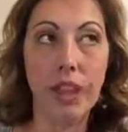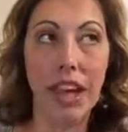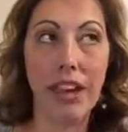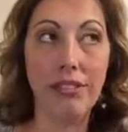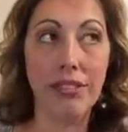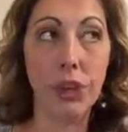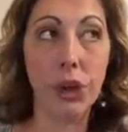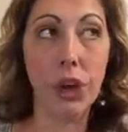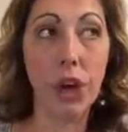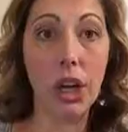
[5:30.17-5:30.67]

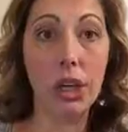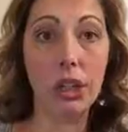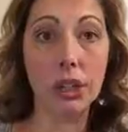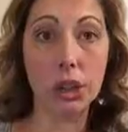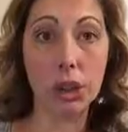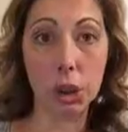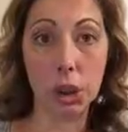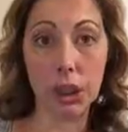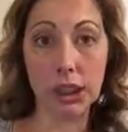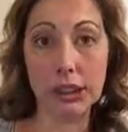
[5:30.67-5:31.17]
if you're on a
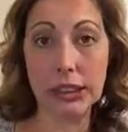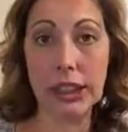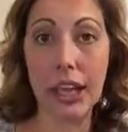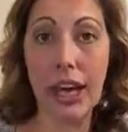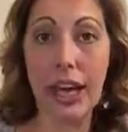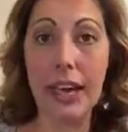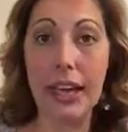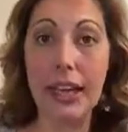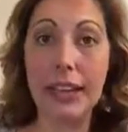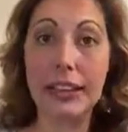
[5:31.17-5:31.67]
strict
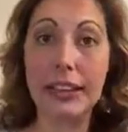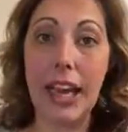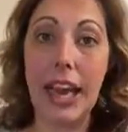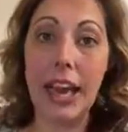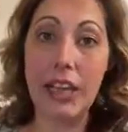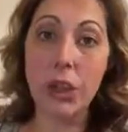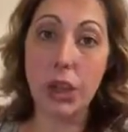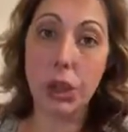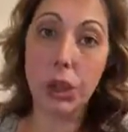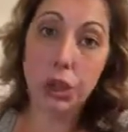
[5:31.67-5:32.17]
diet
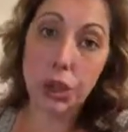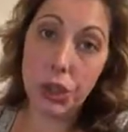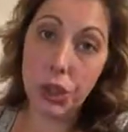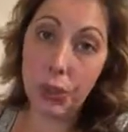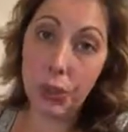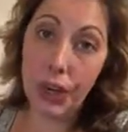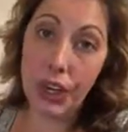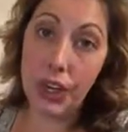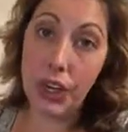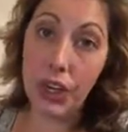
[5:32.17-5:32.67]
and you're
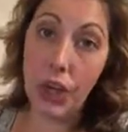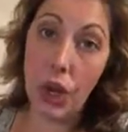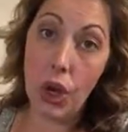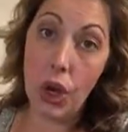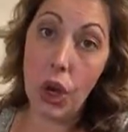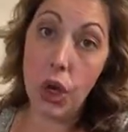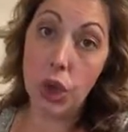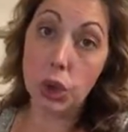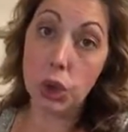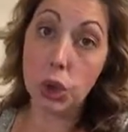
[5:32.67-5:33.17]
doing
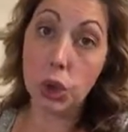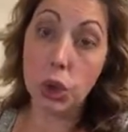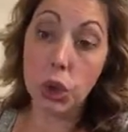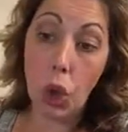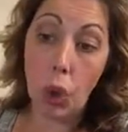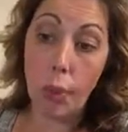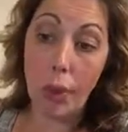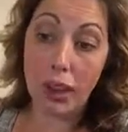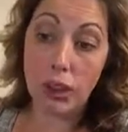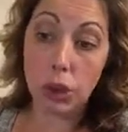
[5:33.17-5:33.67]

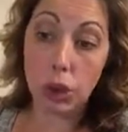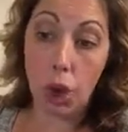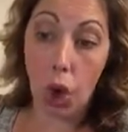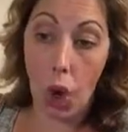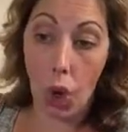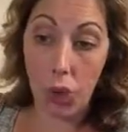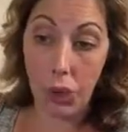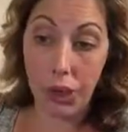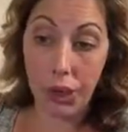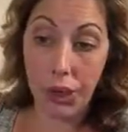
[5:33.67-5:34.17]
so much
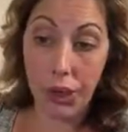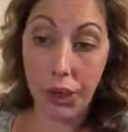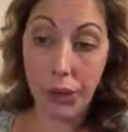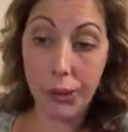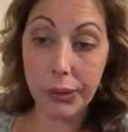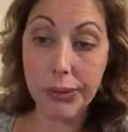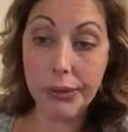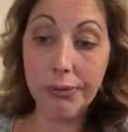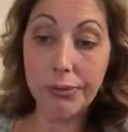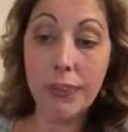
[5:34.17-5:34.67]

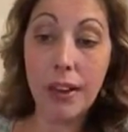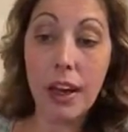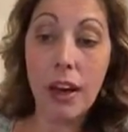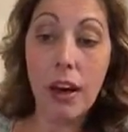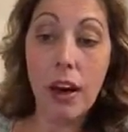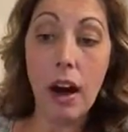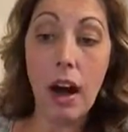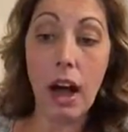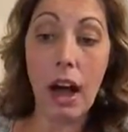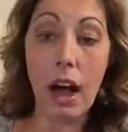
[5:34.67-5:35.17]
cardio,
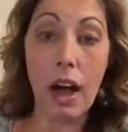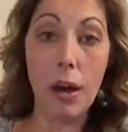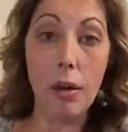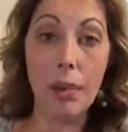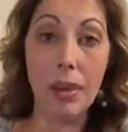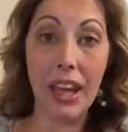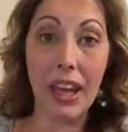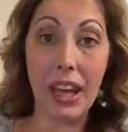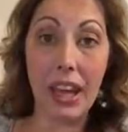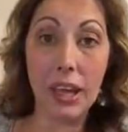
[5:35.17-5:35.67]

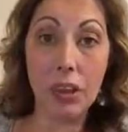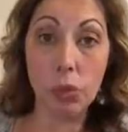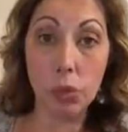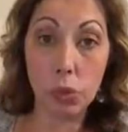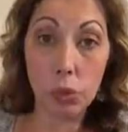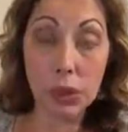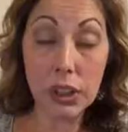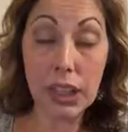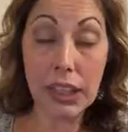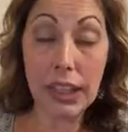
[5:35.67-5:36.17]
it
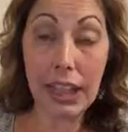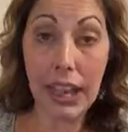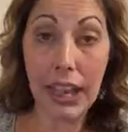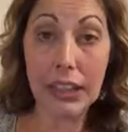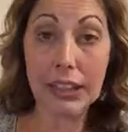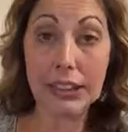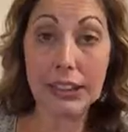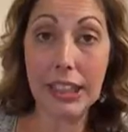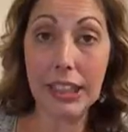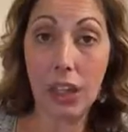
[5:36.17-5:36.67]
really
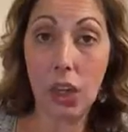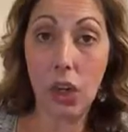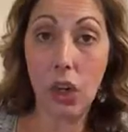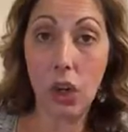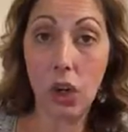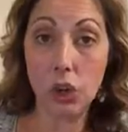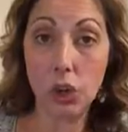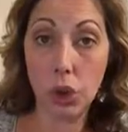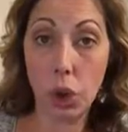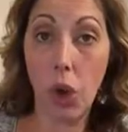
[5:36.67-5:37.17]
can take a
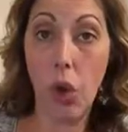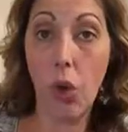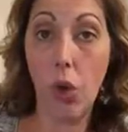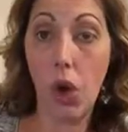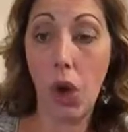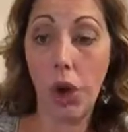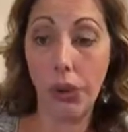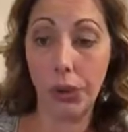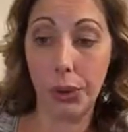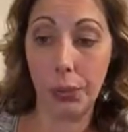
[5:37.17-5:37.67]

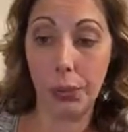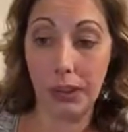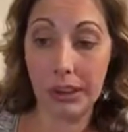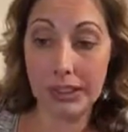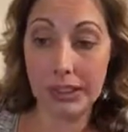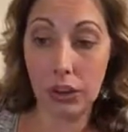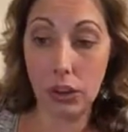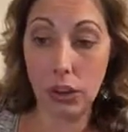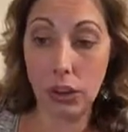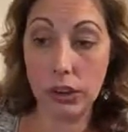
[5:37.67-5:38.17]
toll on your
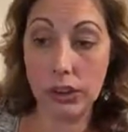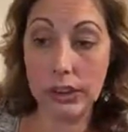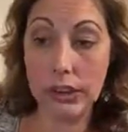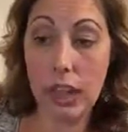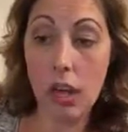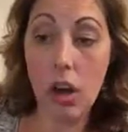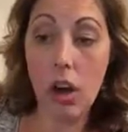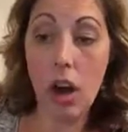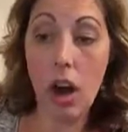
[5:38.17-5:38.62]
muscles.